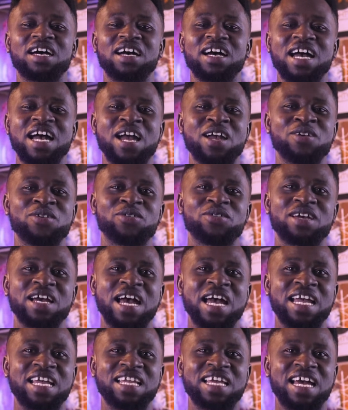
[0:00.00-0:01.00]

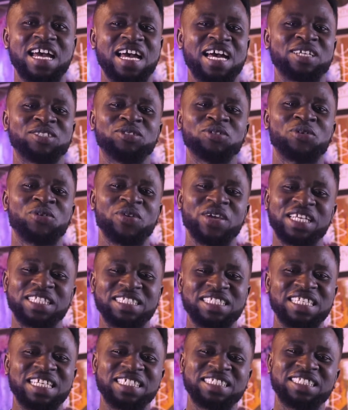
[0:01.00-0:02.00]
I had to quit
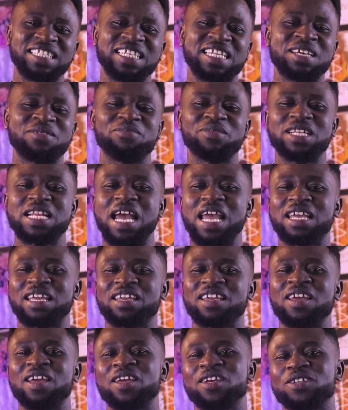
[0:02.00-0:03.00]
this thing and be like,
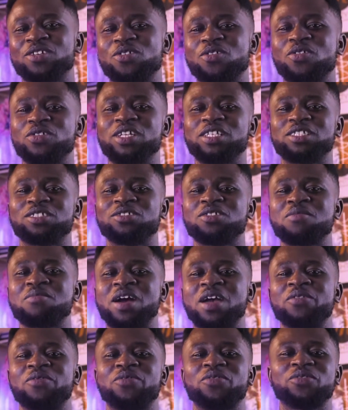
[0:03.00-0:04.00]
this is not
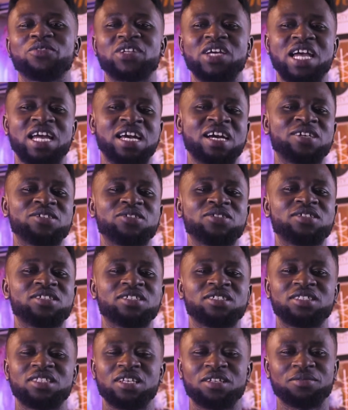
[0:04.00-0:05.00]
my field, I can't do
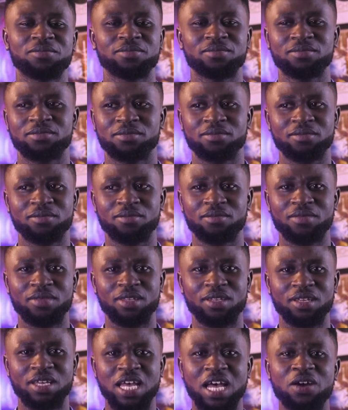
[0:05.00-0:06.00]
this thing,
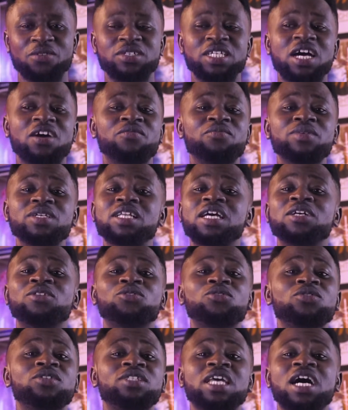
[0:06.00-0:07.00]
I would have been a
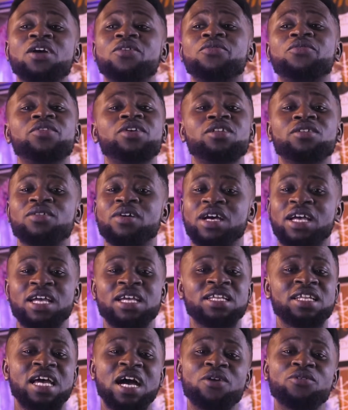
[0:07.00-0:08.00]
total failure
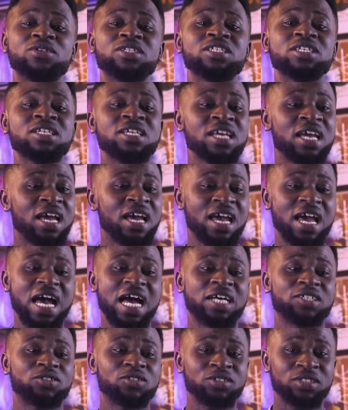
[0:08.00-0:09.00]
and I wouldn't
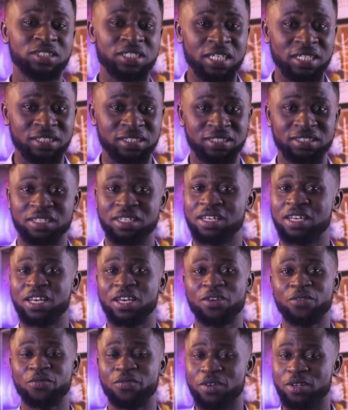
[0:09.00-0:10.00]
associate
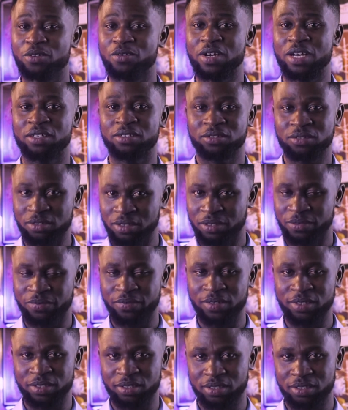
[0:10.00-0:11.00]
failure to
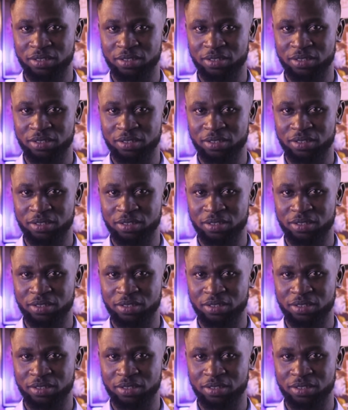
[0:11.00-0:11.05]
defeat.